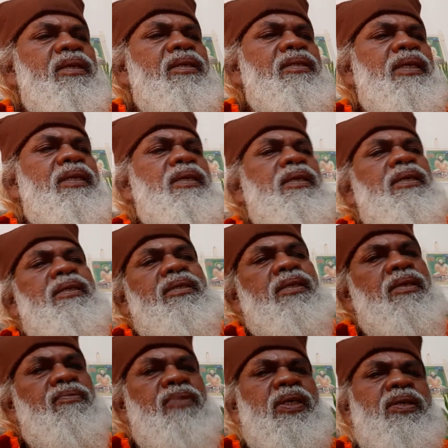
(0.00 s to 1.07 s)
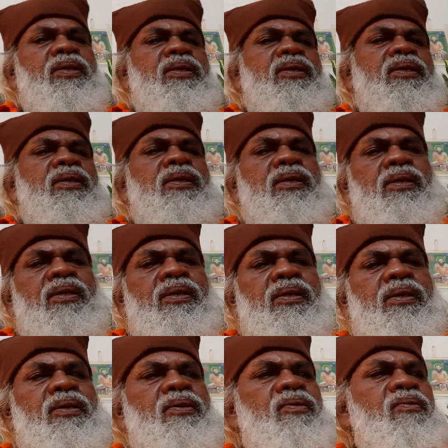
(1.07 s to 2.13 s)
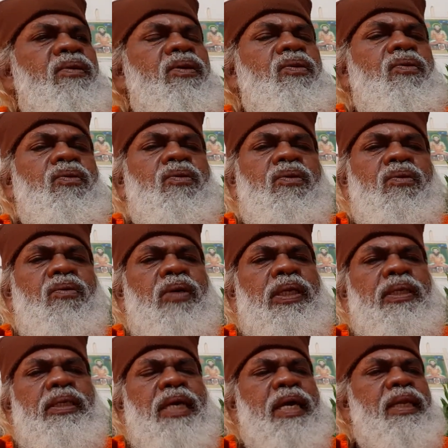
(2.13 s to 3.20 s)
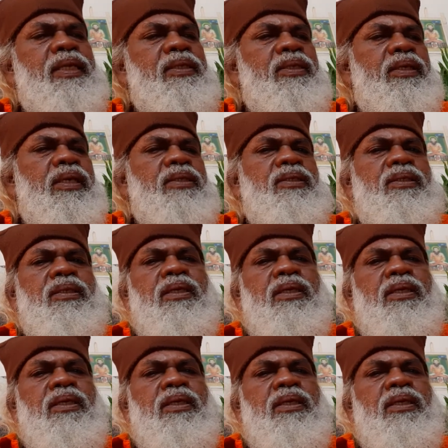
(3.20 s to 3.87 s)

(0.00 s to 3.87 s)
That is, when you know Jnanendriyas,